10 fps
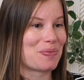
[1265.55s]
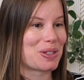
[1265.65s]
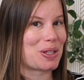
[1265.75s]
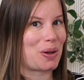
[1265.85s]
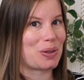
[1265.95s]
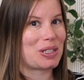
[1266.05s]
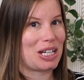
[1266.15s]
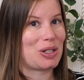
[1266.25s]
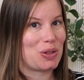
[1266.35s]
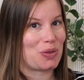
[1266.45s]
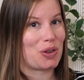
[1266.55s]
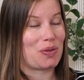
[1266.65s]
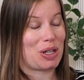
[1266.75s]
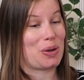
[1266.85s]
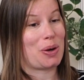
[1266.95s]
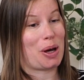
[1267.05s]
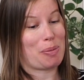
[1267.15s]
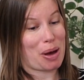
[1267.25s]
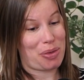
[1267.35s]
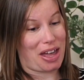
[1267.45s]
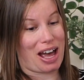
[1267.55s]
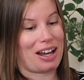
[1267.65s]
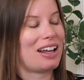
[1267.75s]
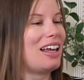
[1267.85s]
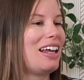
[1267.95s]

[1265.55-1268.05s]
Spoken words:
So stay tuned for a video about that.